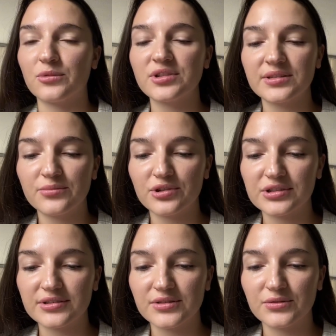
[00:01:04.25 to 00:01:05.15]
most
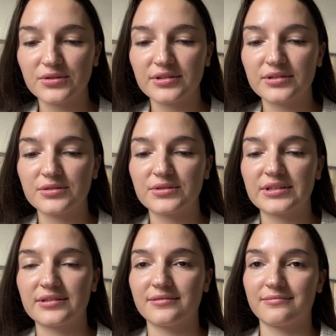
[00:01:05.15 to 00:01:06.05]
important zone to
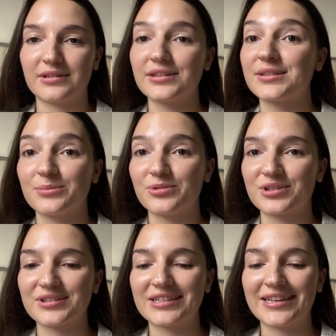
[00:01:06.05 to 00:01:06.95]
the least
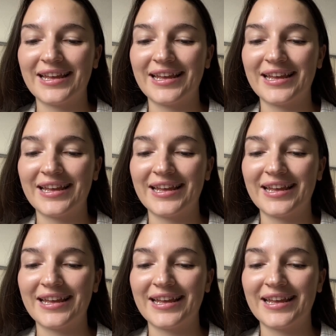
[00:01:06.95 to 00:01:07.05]
important.